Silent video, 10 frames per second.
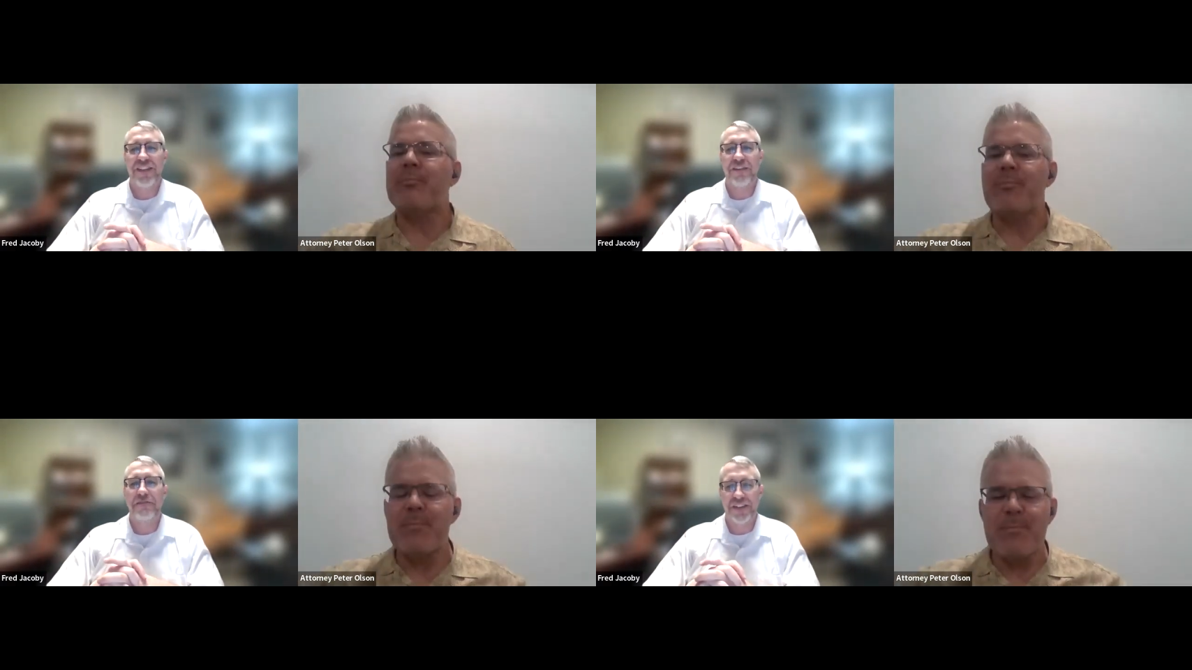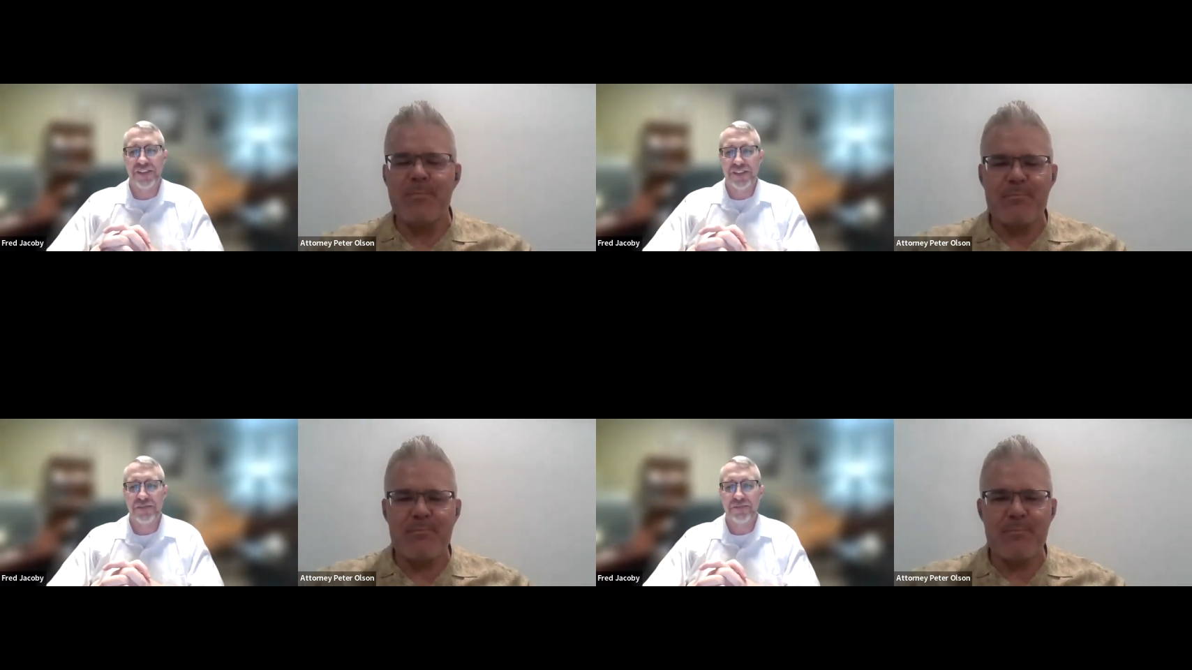Speaker 1: and the
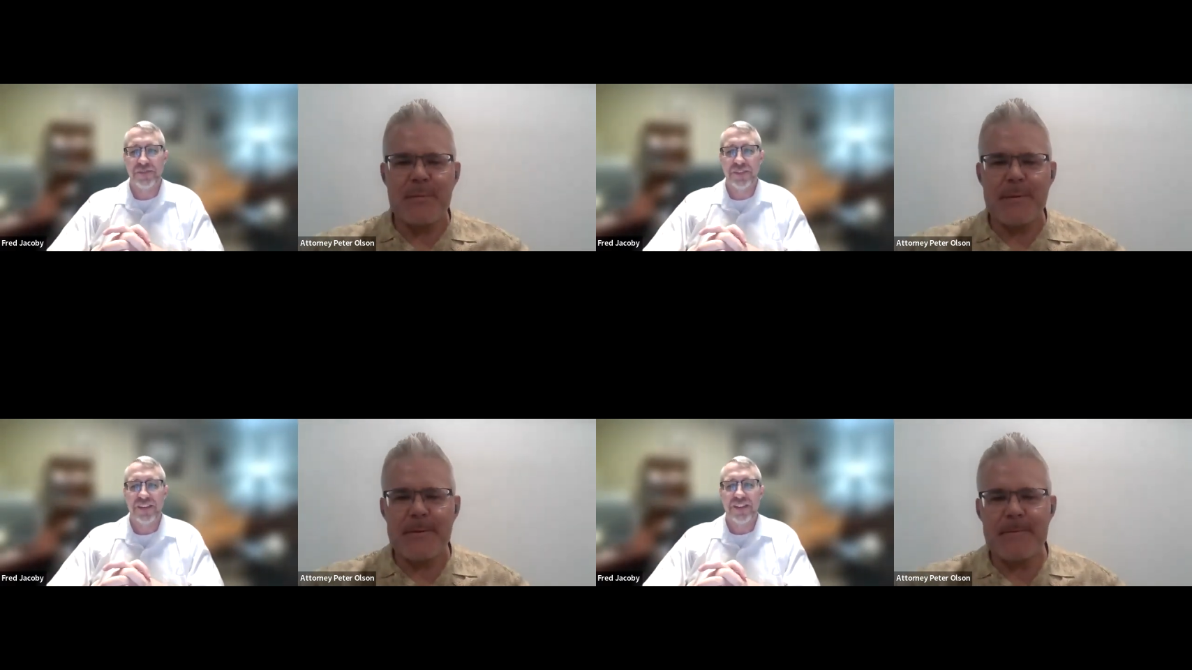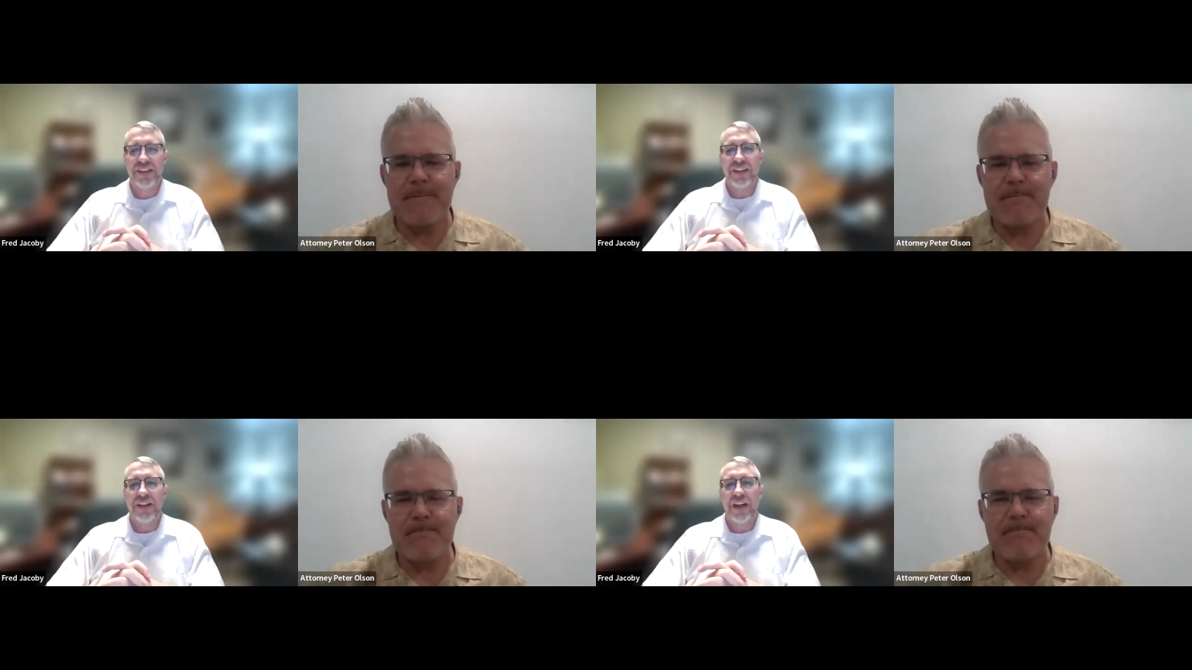fixes.
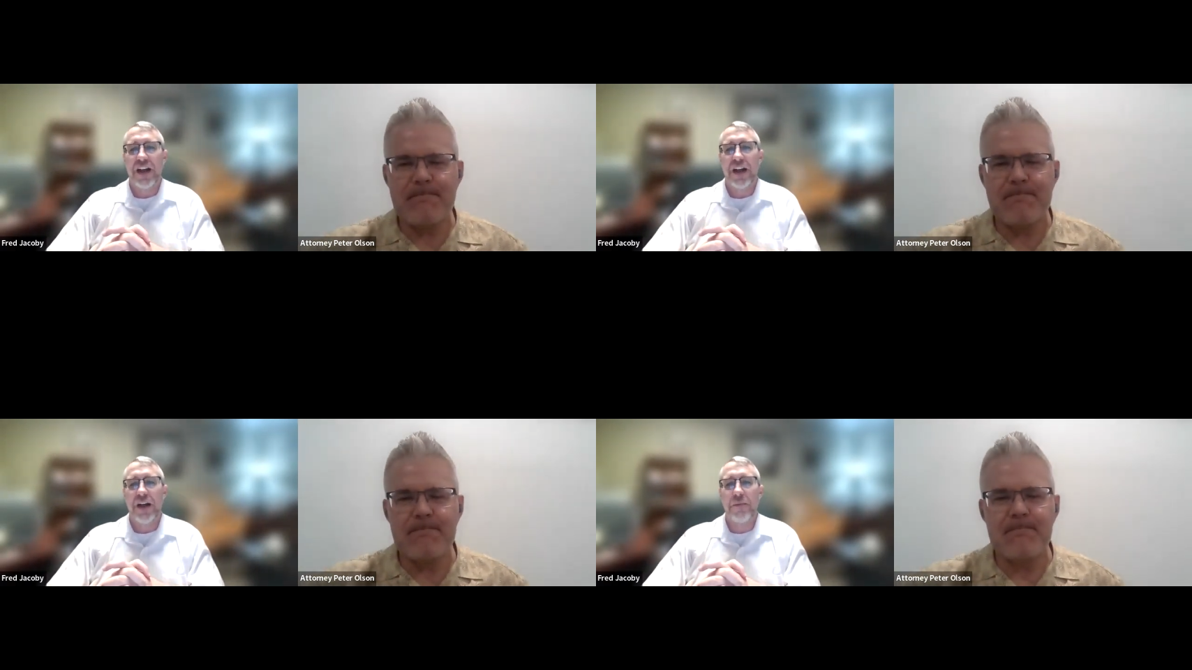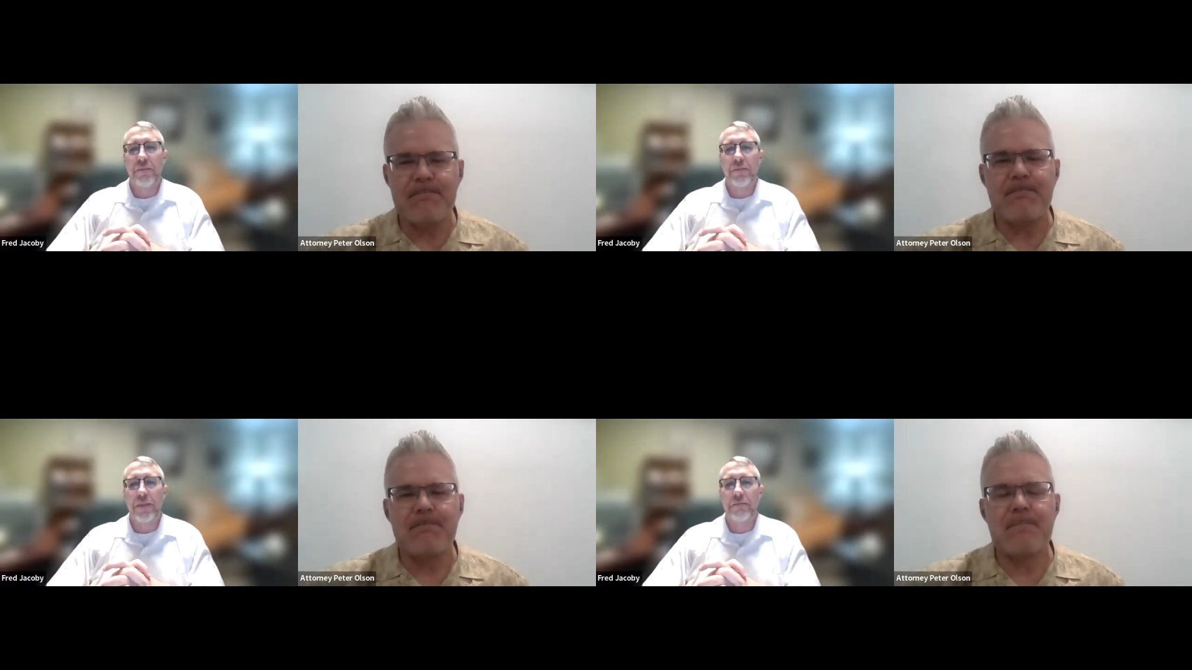
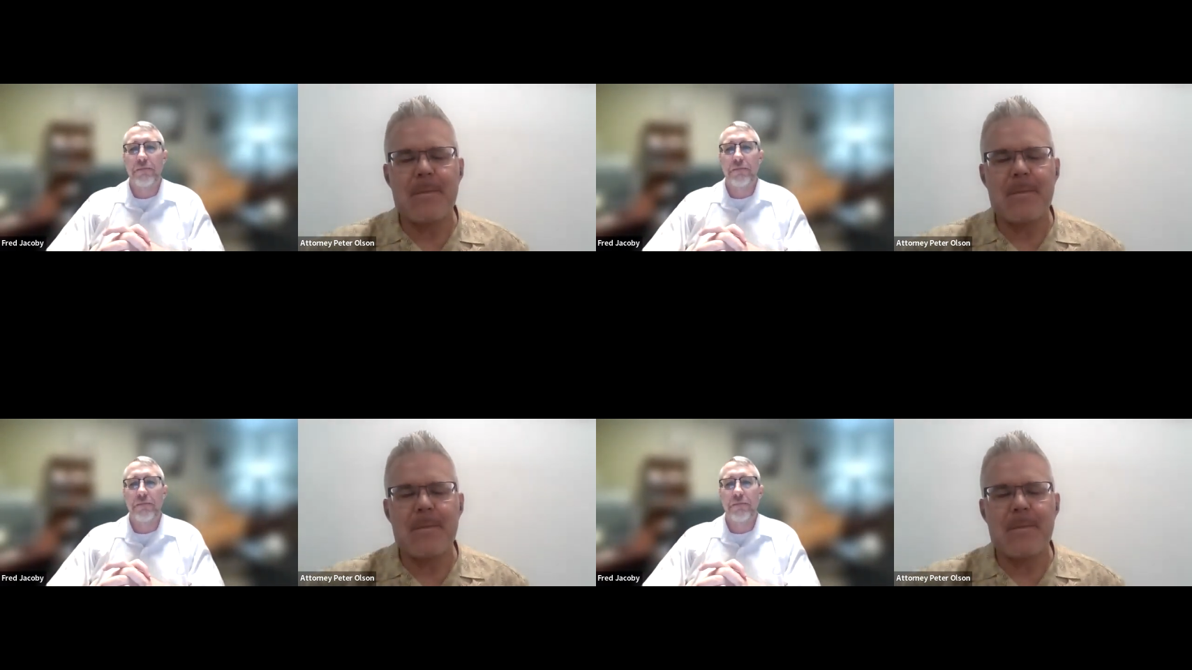Um,